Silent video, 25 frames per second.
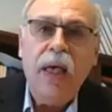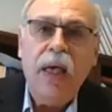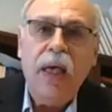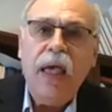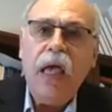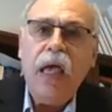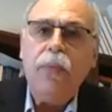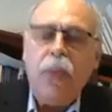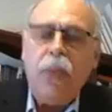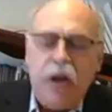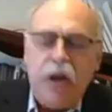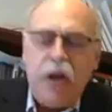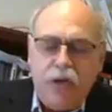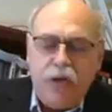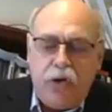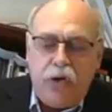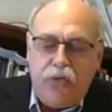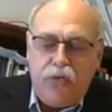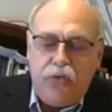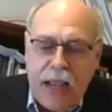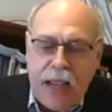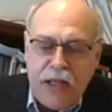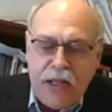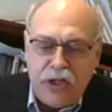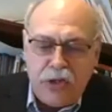In one of the
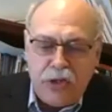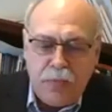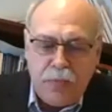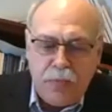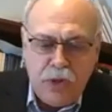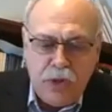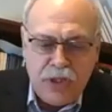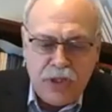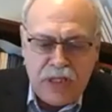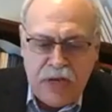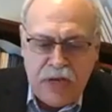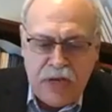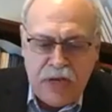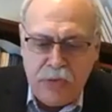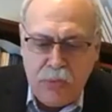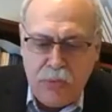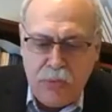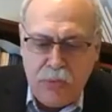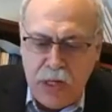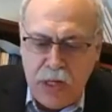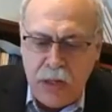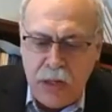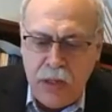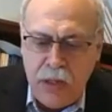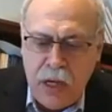greatest books ever
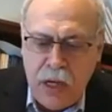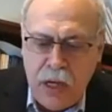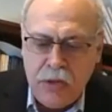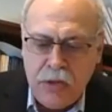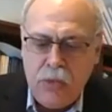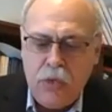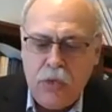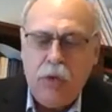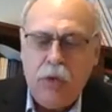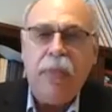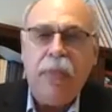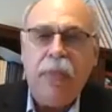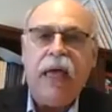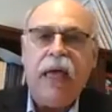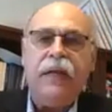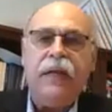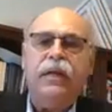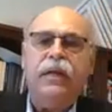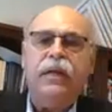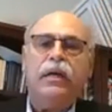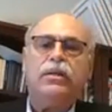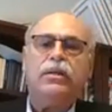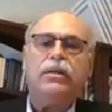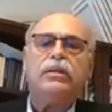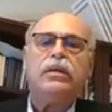written on the
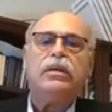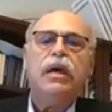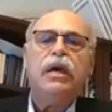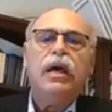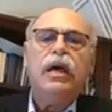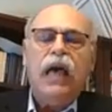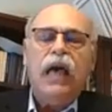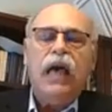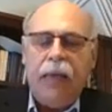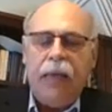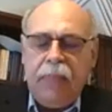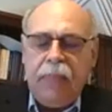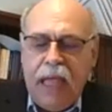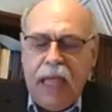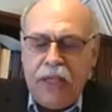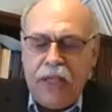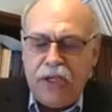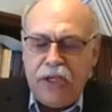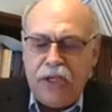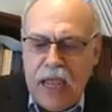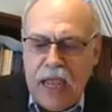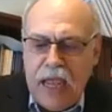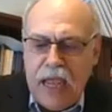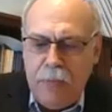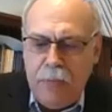Romantics, M.H.
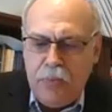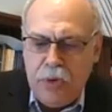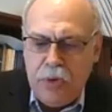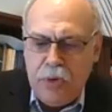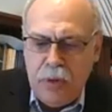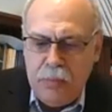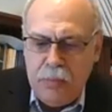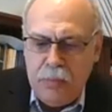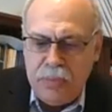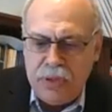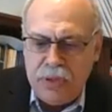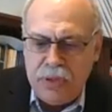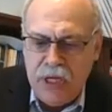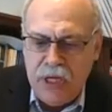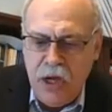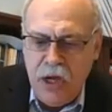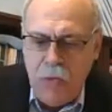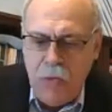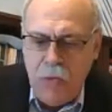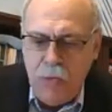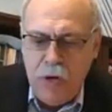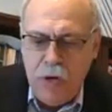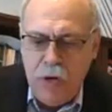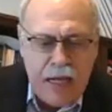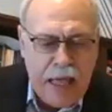Abrams
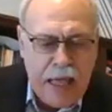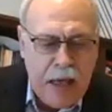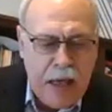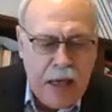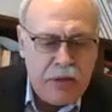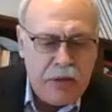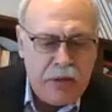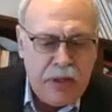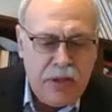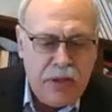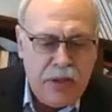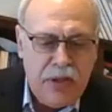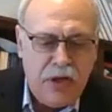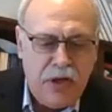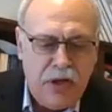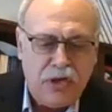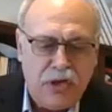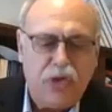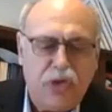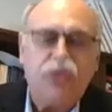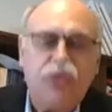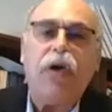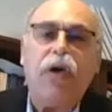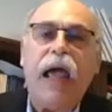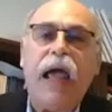recounted their
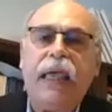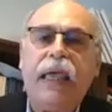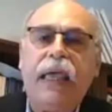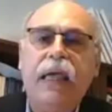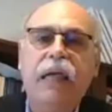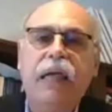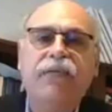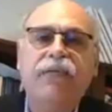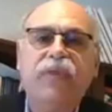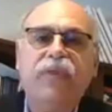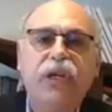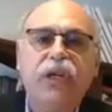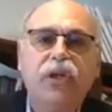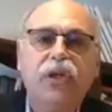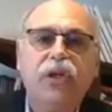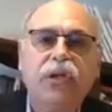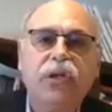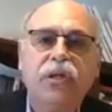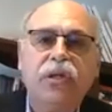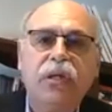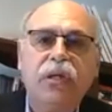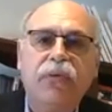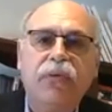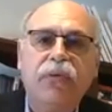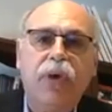striking
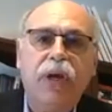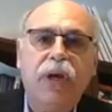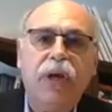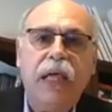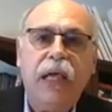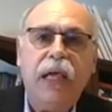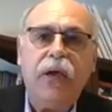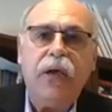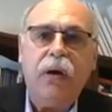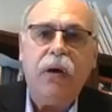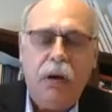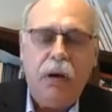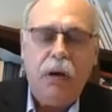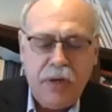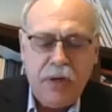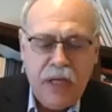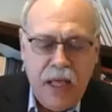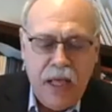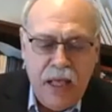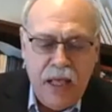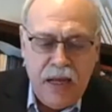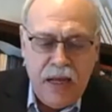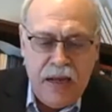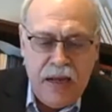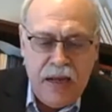visions of what he called
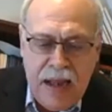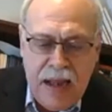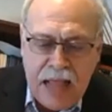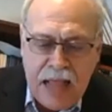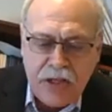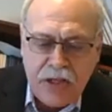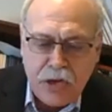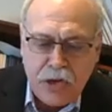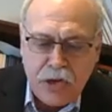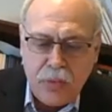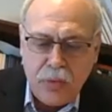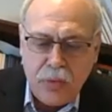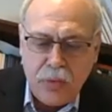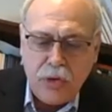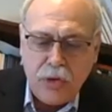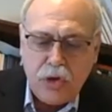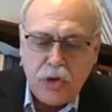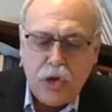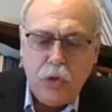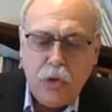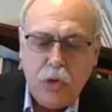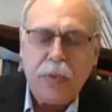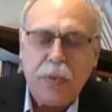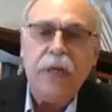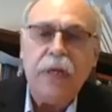natural
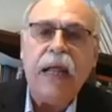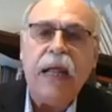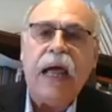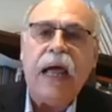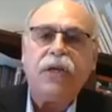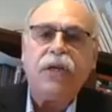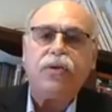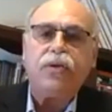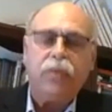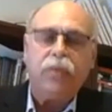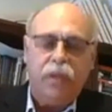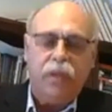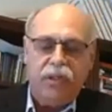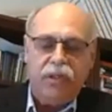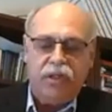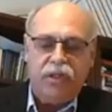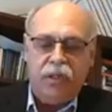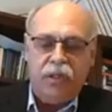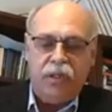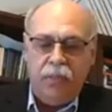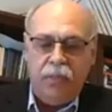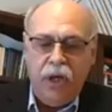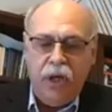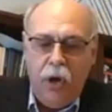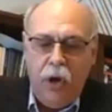
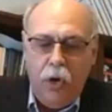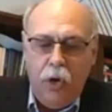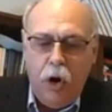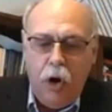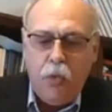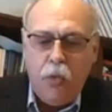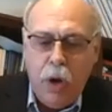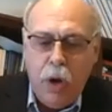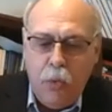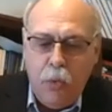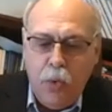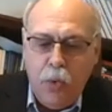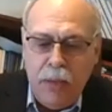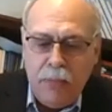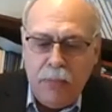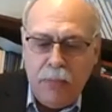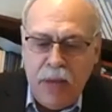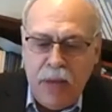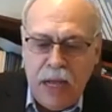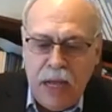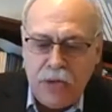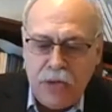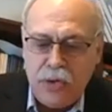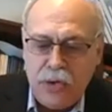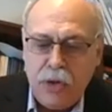supernaturalism, or what we
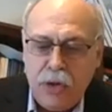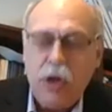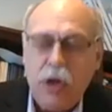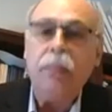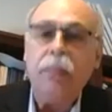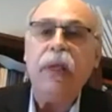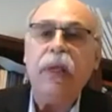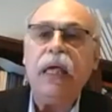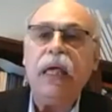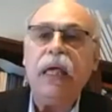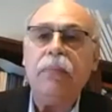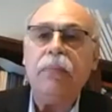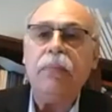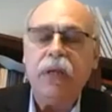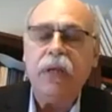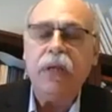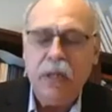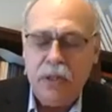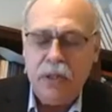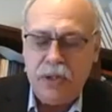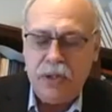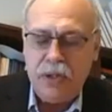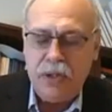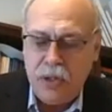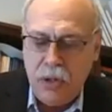might term
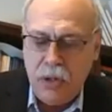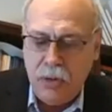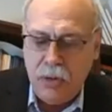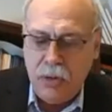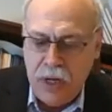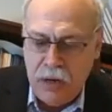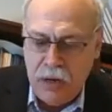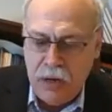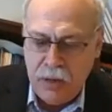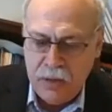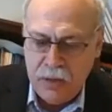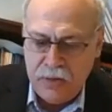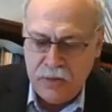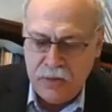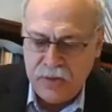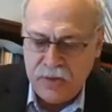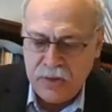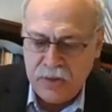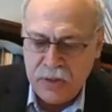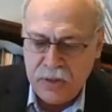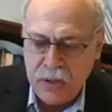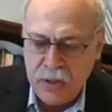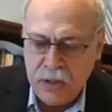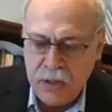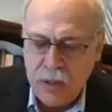immanent
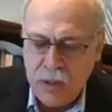coherence.